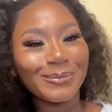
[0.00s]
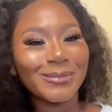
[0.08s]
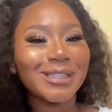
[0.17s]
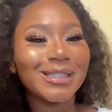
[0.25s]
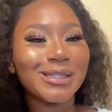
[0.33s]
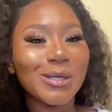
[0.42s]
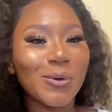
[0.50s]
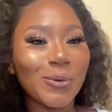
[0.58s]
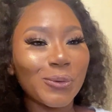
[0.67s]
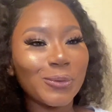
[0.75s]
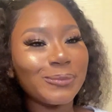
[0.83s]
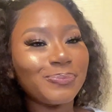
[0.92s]

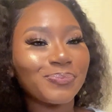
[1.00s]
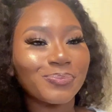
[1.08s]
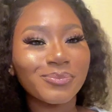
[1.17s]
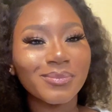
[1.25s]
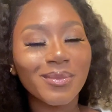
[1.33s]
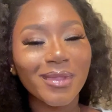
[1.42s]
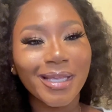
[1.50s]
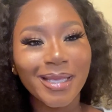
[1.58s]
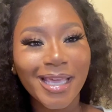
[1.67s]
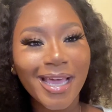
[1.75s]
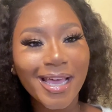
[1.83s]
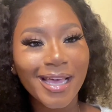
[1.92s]
So
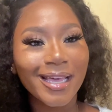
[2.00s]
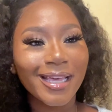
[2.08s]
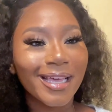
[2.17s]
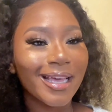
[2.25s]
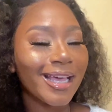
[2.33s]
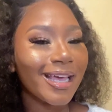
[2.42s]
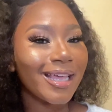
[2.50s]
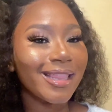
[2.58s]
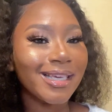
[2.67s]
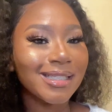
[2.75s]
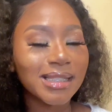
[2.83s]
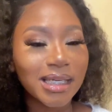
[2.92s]
yeah,
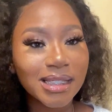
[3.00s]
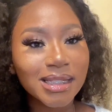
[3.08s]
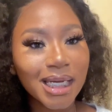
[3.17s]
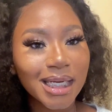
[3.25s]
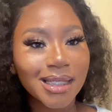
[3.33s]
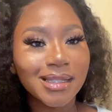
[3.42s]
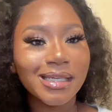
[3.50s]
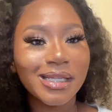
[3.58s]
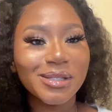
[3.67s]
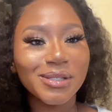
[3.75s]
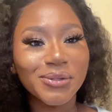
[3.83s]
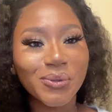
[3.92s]
this is a detailed
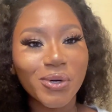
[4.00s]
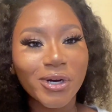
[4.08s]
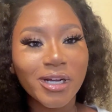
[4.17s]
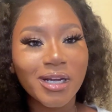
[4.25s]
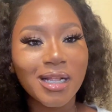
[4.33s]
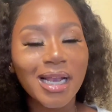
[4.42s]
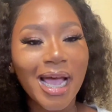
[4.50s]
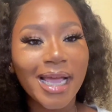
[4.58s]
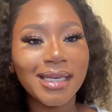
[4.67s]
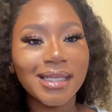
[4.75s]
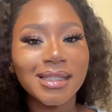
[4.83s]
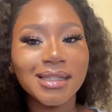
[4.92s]
tutorial. I
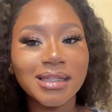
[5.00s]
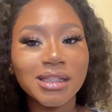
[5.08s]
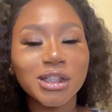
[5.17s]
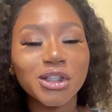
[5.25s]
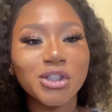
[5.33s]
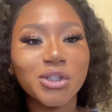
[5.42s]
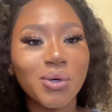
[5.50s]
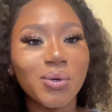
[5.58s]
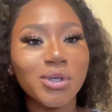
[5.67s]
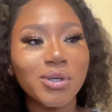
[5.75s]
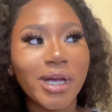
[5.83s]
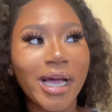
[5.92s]
didn't show
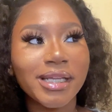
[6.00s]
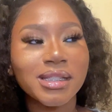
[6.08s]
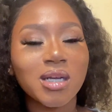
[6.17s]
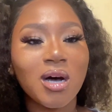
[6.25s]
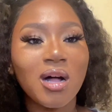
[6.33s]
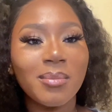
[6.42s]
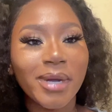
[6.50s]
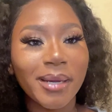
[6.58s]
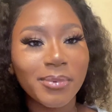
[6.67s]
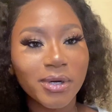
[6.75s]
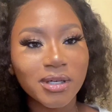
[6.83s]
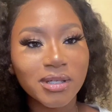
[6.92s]
you guys all my
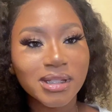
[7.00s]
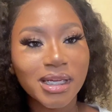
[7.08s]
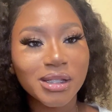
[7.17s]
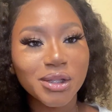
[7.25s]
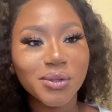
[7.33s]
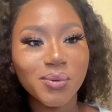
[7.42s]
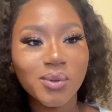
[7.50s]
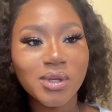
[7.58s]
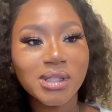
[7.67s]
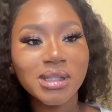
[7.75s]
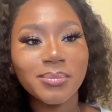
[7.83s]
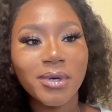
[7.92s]
products and
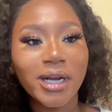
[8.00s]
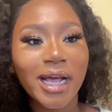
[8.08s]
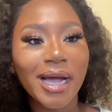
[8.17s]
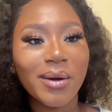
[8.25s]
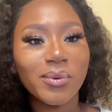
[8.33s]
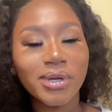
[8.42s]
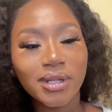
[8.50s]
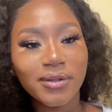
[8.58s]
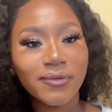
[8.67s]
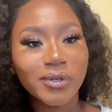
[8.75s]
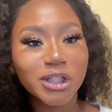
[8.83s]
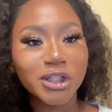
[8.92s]
tools, but I will
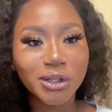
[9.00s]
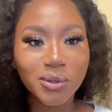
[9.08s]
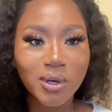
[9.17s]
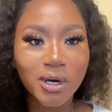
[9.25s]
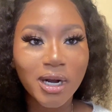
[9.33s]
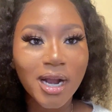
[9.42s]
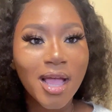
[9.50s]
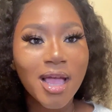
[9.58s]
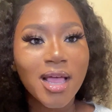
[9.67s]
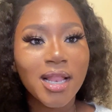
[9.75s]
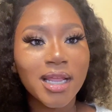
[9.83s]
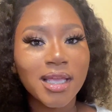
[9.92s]
for sure
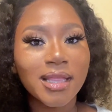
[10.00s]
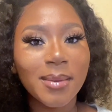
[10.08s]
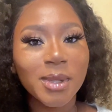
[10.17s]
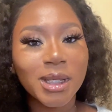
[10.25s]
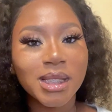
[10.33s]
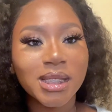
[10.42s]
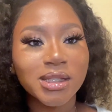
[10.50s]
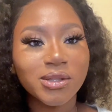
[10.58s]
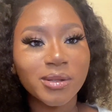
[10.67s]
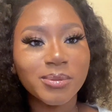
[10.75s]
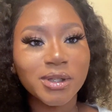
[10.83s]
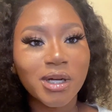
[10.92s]
link them in the
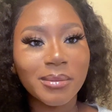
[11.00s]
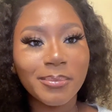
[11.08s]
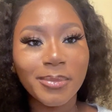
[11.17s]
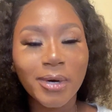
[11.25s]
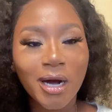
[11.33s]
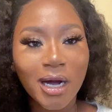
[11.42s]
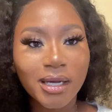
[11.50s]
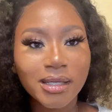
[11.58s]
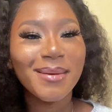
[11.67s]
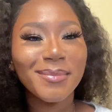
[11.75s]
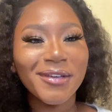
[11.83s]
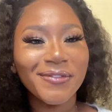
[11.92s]
description box.
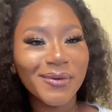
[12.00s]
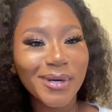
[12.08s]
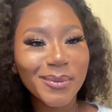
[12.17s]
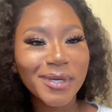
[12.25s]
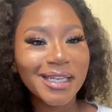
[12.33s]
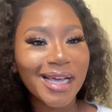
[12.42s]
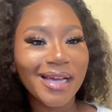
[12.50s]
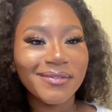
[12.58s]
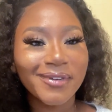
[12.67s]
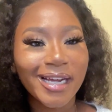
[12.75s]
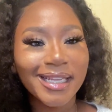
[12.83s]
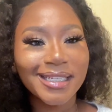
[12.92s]
Before we dive
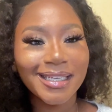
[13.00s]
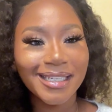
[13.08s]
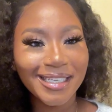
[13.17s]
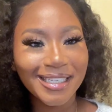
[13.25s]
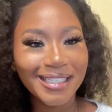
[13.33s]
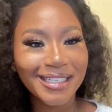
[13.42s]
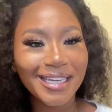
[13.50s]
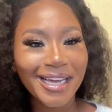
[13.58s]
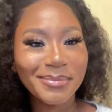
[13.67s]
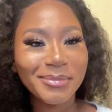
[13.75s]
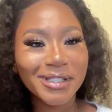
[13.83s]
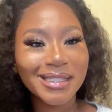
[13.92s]
right in, I
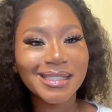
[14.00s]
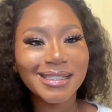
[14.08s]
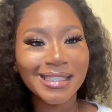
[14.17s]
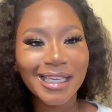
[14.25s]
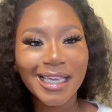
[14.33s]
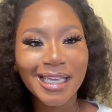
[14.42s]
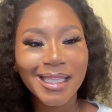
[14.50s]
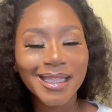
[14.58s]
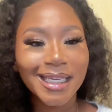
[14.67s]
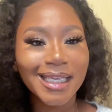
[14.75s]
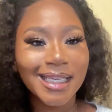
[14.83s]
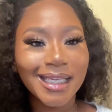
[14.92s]
must say the
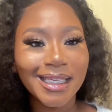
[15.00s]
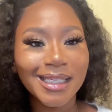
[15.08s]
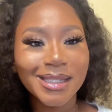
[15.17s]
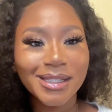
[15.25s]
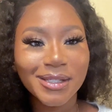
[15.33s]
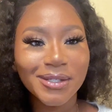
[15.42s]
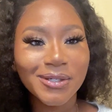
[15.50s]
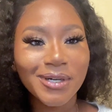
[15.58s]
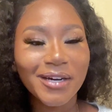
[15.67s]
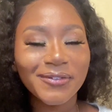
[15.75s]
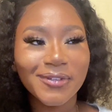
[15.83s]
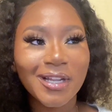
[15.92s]
key to
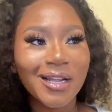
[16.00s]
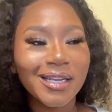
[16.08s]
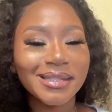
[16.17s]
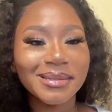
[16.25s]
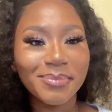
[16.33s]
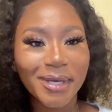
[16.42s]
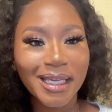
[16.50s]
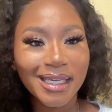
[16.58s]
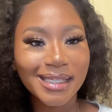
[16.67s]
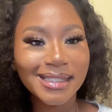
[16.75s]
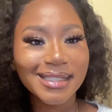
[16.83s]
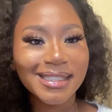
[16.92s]
a flawless
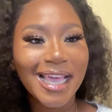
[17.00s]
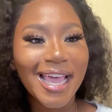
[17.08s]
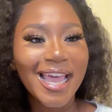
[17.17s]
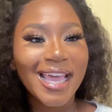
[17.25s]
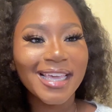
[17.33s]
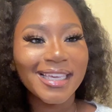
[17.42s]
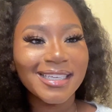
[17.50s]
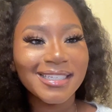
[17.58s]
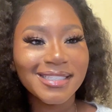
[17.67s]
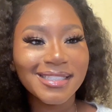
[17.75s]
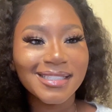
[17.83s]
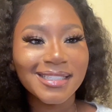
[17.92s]
base
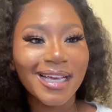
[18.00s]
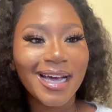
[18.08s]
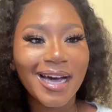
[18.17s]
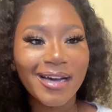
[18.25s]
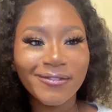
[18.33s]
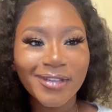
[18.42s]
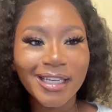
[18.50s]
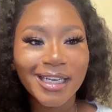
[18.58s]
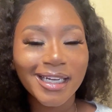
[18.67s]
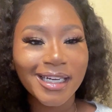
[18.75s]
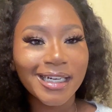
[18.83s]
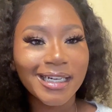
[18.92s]
is having
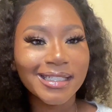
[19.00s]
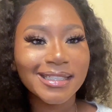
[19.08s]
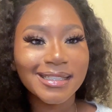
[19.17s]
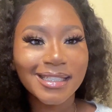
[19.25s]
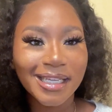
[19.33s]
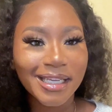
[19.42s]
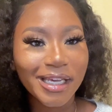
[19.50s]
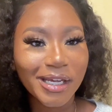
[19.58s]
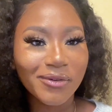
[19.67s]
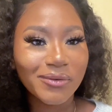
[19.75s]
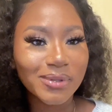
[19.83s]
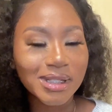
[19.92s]
a skincare
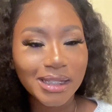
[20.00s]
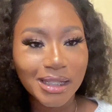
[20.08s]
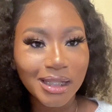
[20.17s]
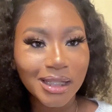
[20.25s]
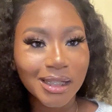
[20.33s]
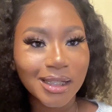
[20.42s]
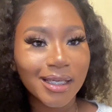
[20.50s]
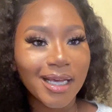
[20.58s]
routine.